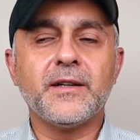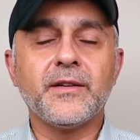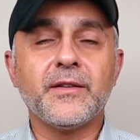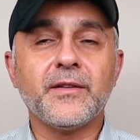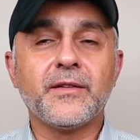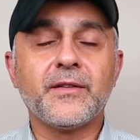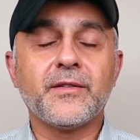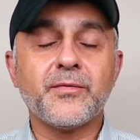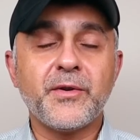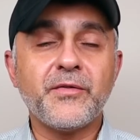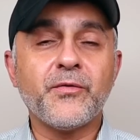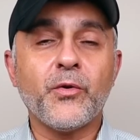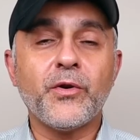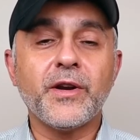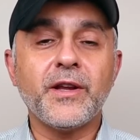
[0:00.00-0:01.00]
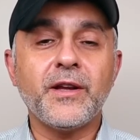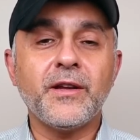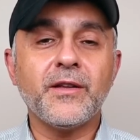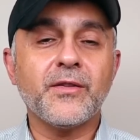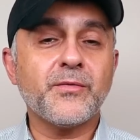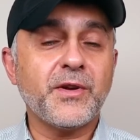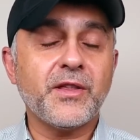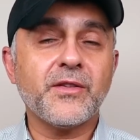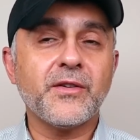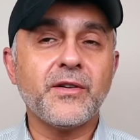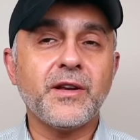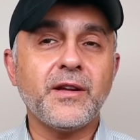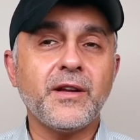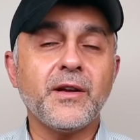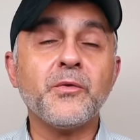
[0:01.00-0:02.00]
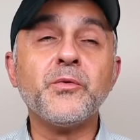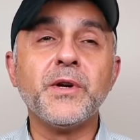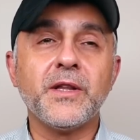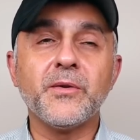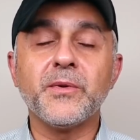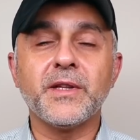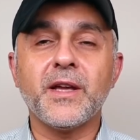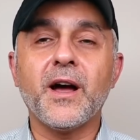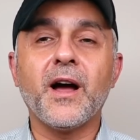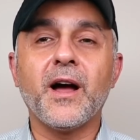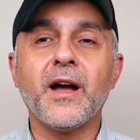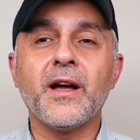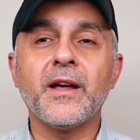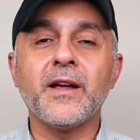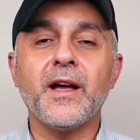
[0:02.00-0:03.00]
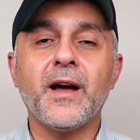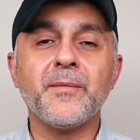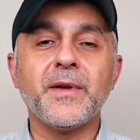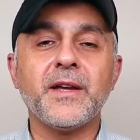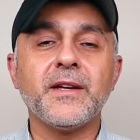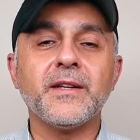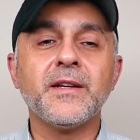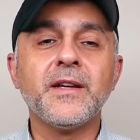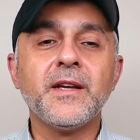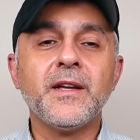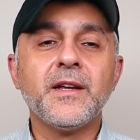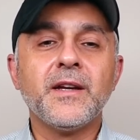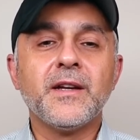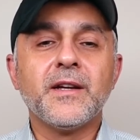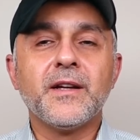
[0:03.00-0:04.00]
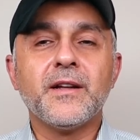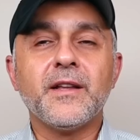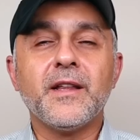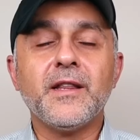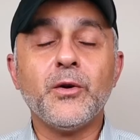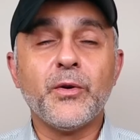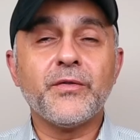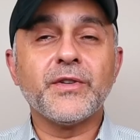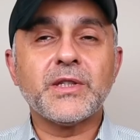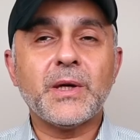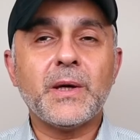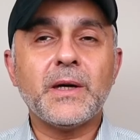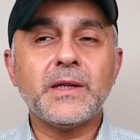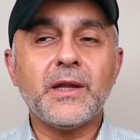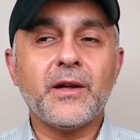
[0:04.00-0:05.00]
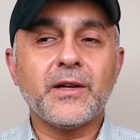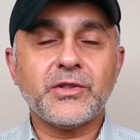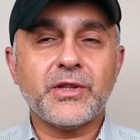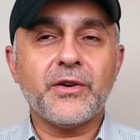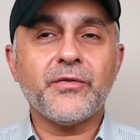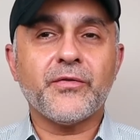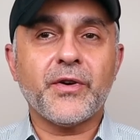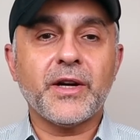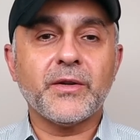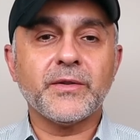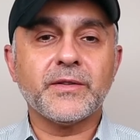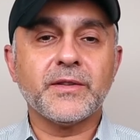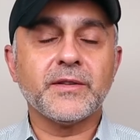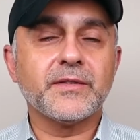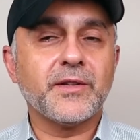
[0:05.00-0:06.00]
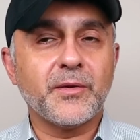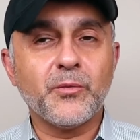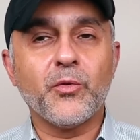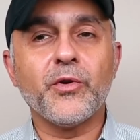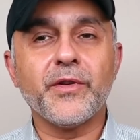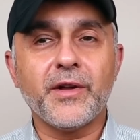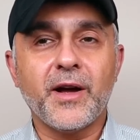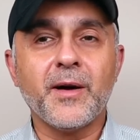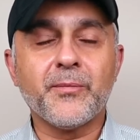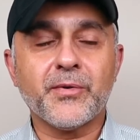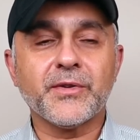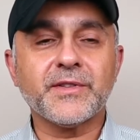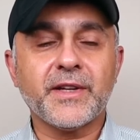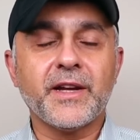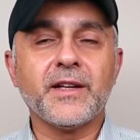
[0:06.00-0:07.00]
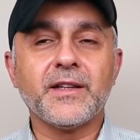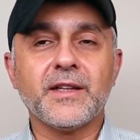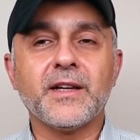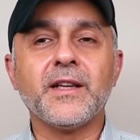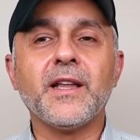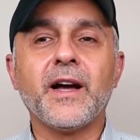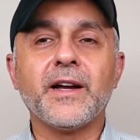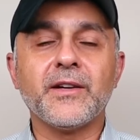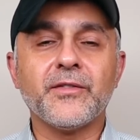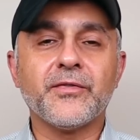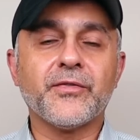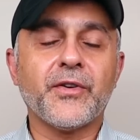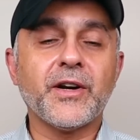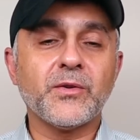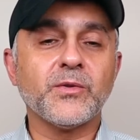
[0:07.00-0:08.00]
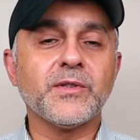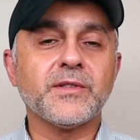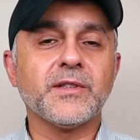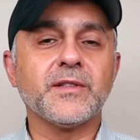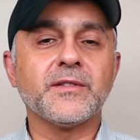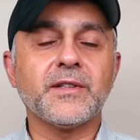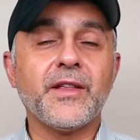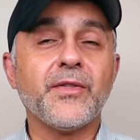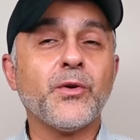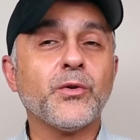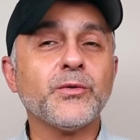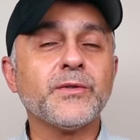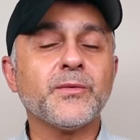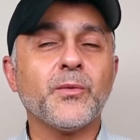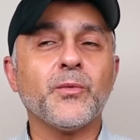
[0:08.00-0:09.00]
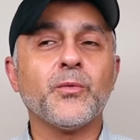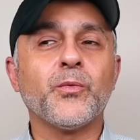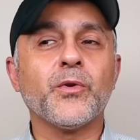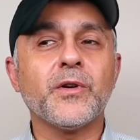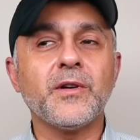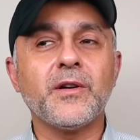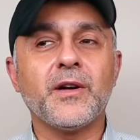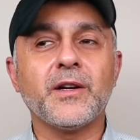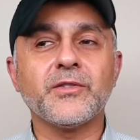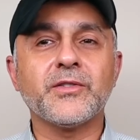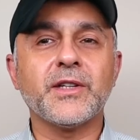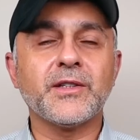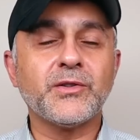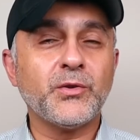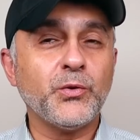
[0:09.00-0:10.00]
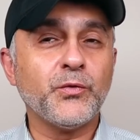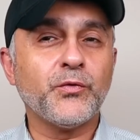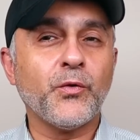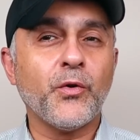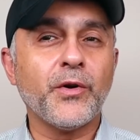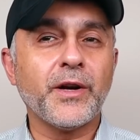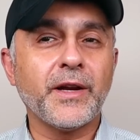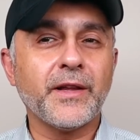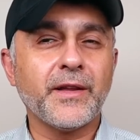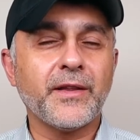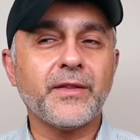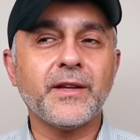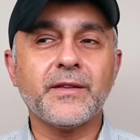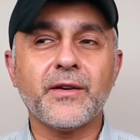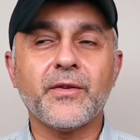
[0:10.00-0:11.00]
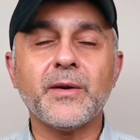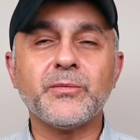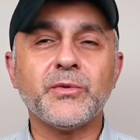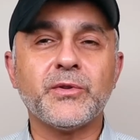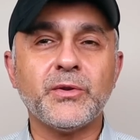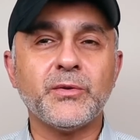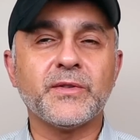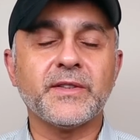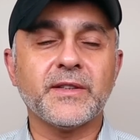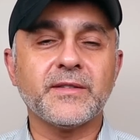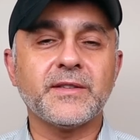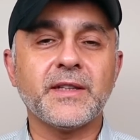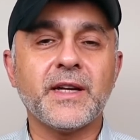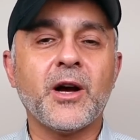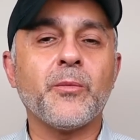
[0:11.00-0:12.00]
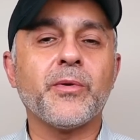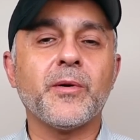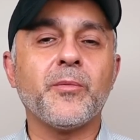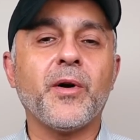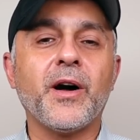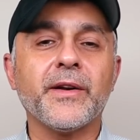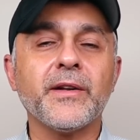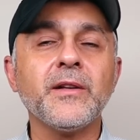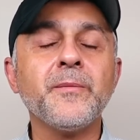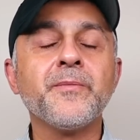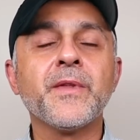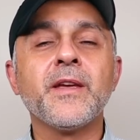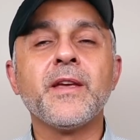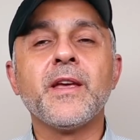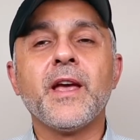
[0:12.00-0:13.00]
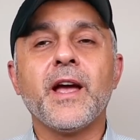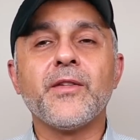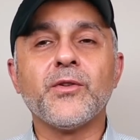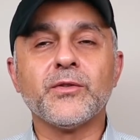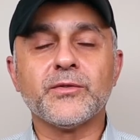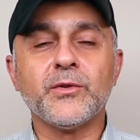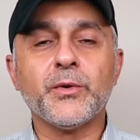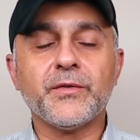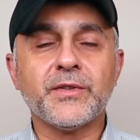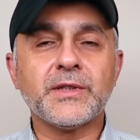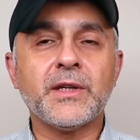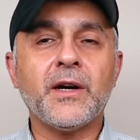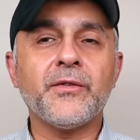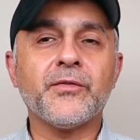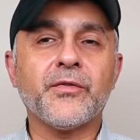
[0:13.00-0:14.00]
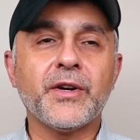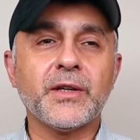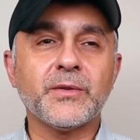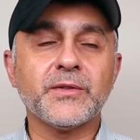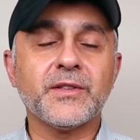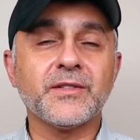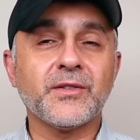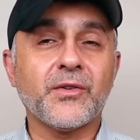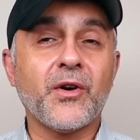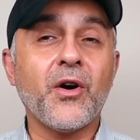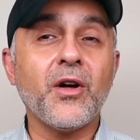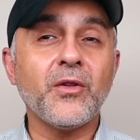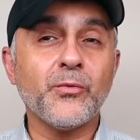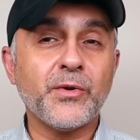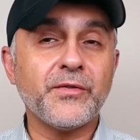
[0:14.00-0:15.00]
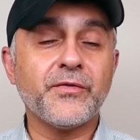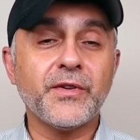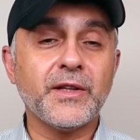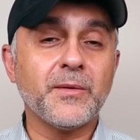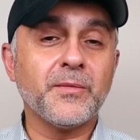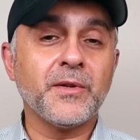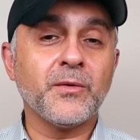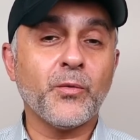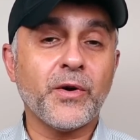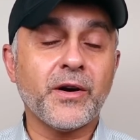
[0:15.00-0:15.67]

340, 330, really, really high. I mean, Louis Vuitton launched their fragrances. They're more in the upper scale line of fragrances, and those were launched at 240, and I think they're up to 260 now per bottle. And those Louis Vuitton fragrances are all refillable,